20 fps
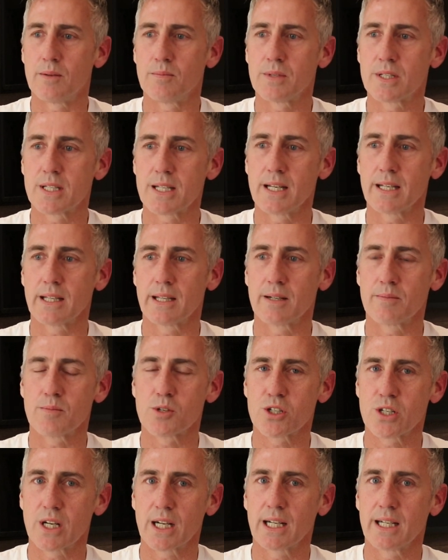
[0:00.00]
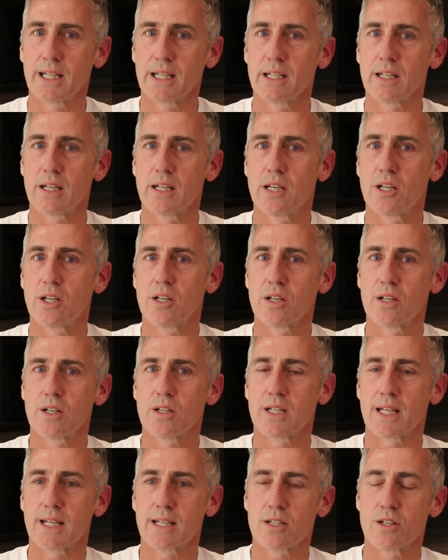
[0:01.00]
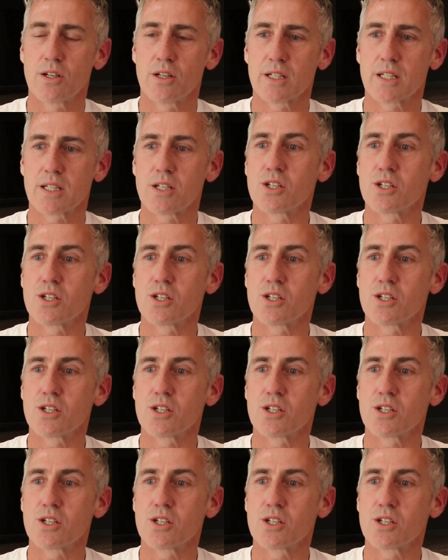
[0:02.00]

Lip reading: Saying that I'm struggling does not